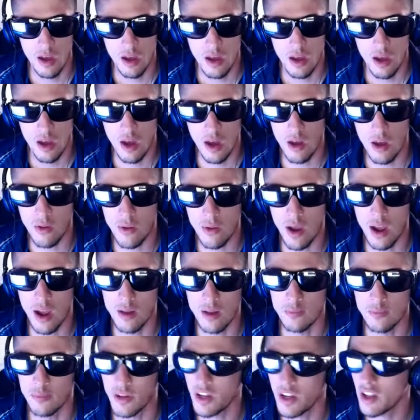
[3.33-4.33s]
All
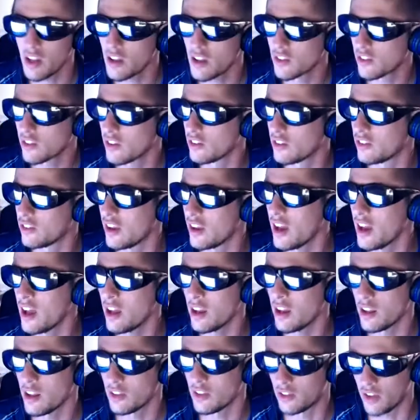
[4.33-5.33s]
right, beating to
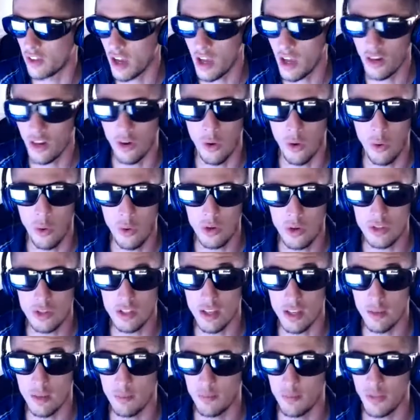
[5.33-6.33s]
dead a dead
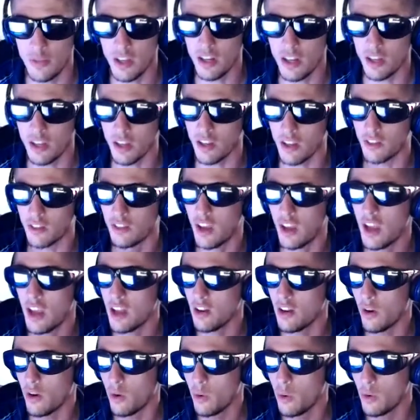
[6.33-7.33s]
horse and beating a
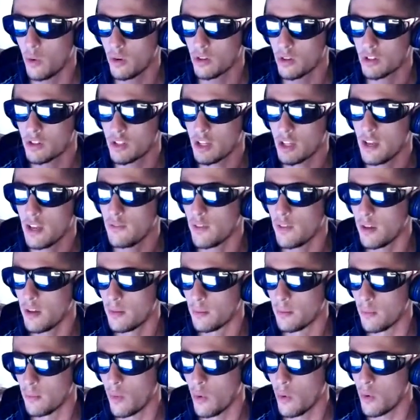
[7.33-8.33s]
dead horse
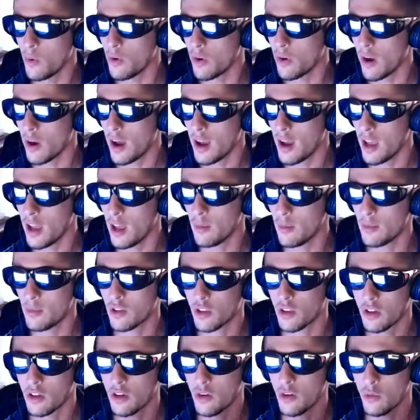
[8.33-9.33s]
even more. I am
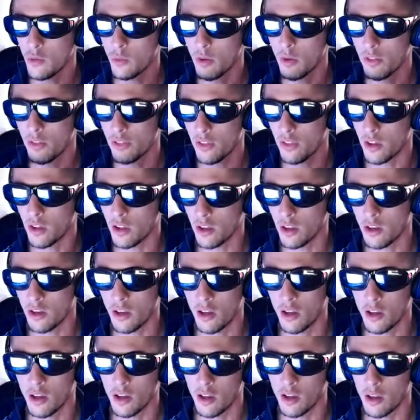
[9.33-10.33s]
here with an
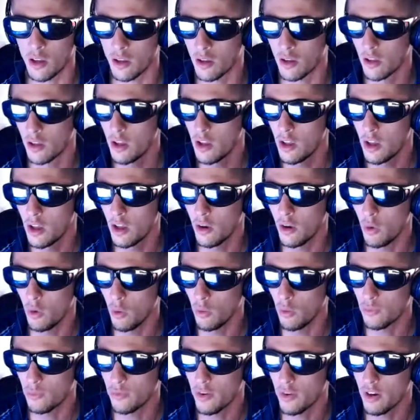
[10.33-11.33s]

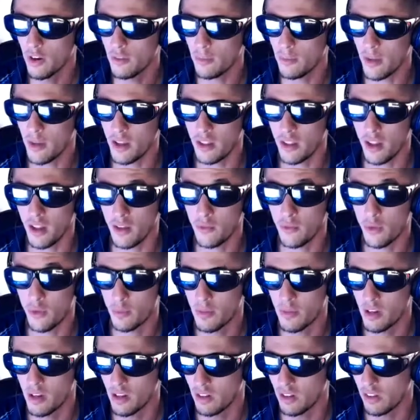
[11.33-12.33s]
old friend of mine that I've
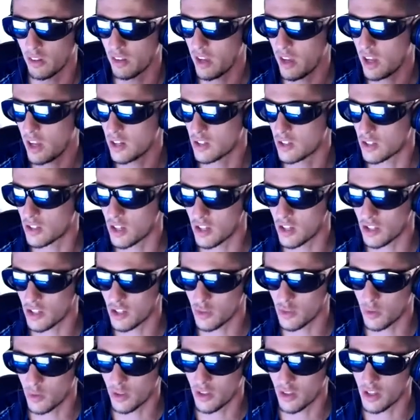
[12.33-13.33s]
repeatedly had
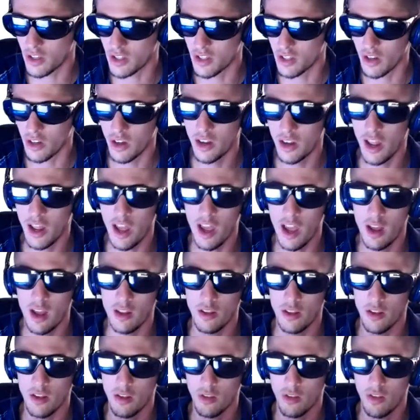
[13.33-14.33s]
discussions with this on,
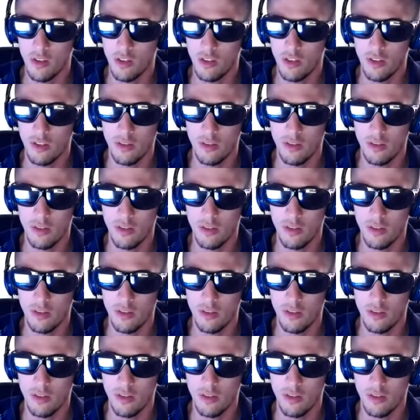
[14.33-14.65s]
and this